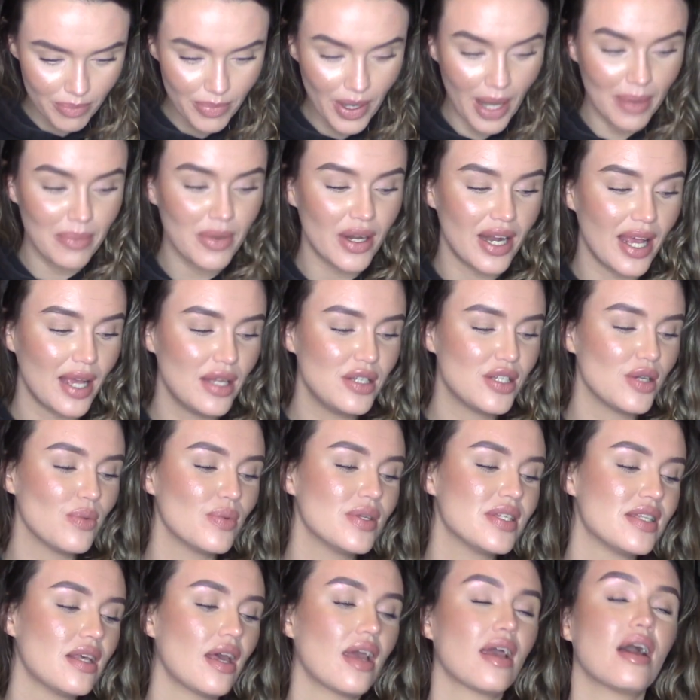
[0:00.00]
but I'm going to end it
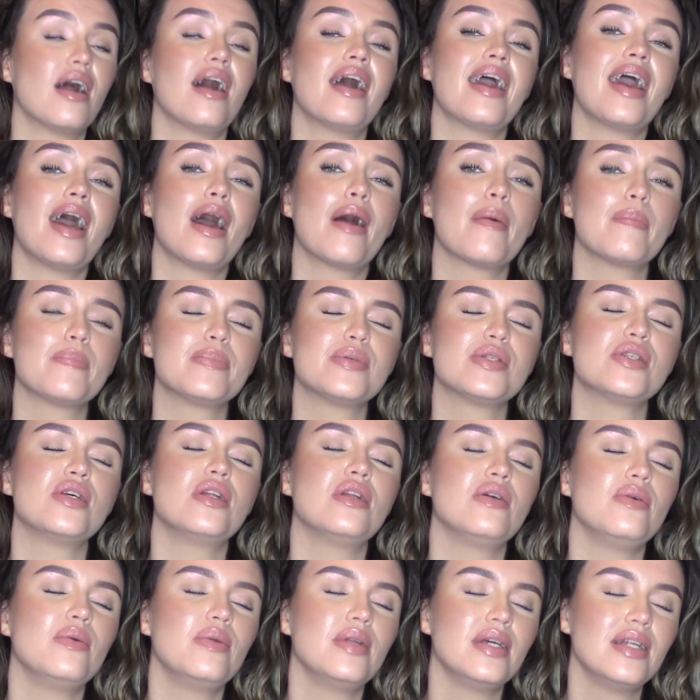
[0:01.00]
with saying I
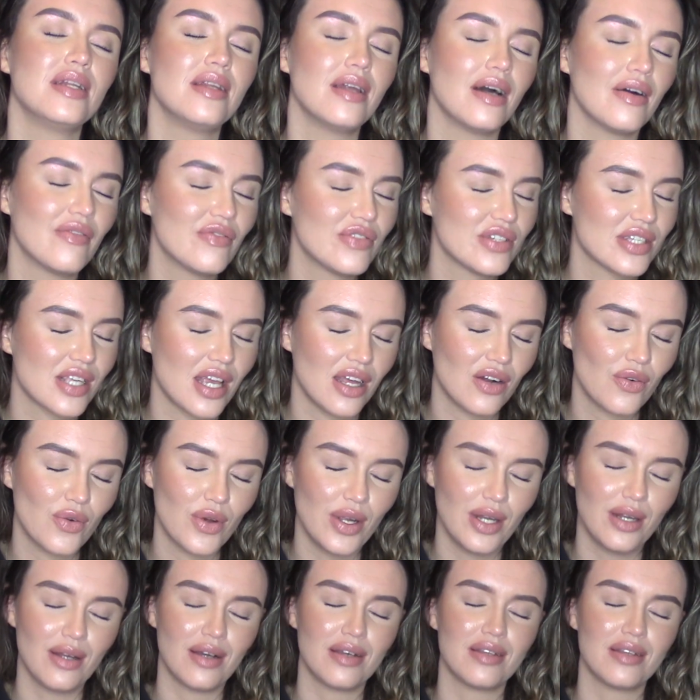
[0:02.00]
absolutely love Skinoren.